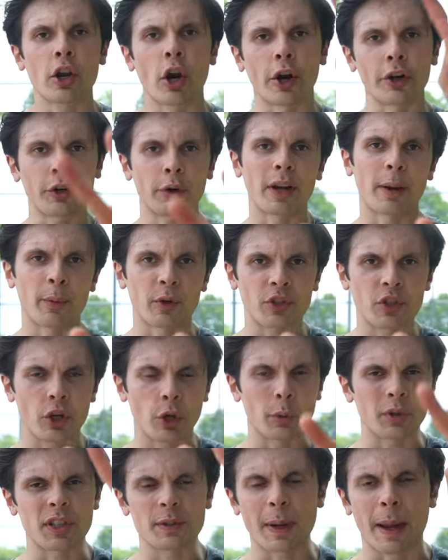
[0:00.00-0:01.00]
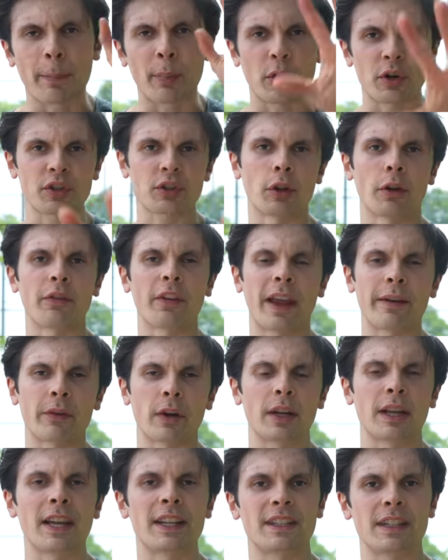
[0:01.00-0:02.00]
Cardio number two, which is my personal
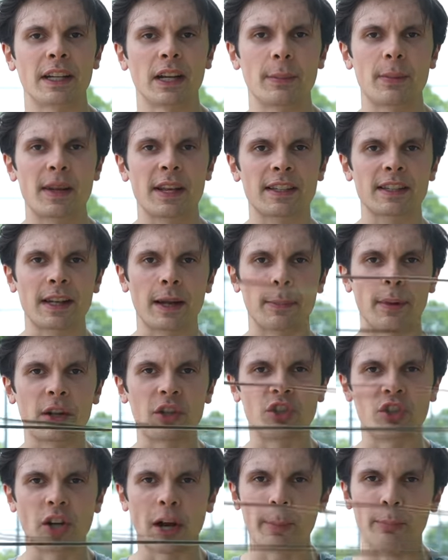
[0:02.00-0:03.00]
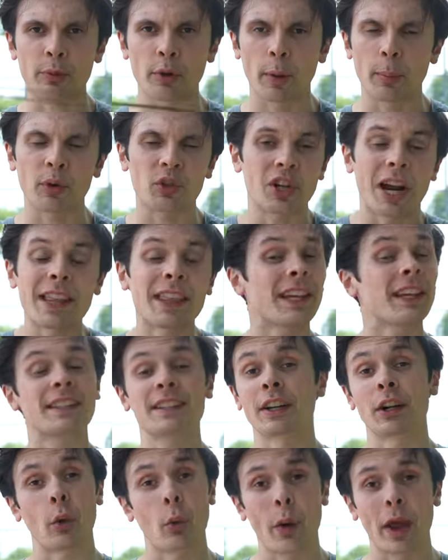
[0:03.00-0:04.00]
favorite, is gonna be some jump rope, which I think
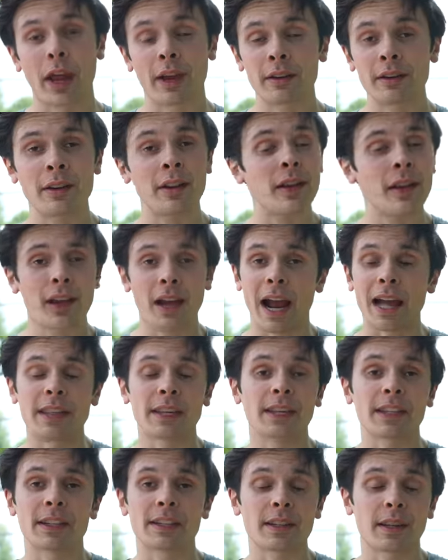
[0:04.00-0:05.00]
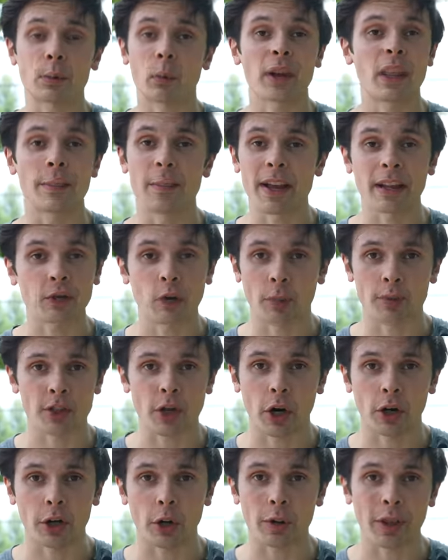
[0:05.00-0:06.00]
is gonna win. I think it is like one of the best forms
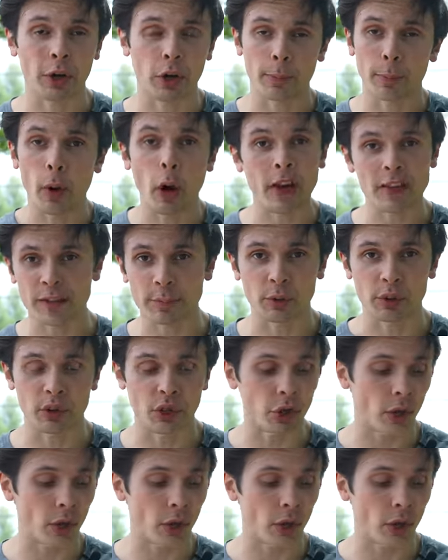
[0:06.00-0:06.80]
of cardio that you can possibly